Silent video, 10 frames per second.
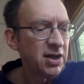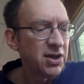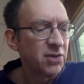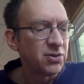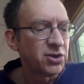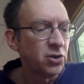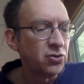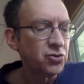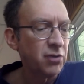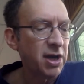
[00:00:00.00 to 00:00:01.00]
There was no
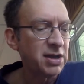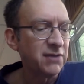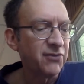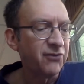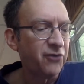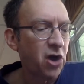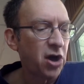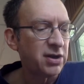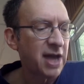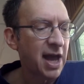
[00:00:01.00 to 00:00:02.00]
trace of the
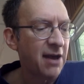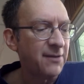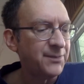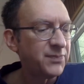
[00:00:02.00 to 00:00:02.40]
fog now.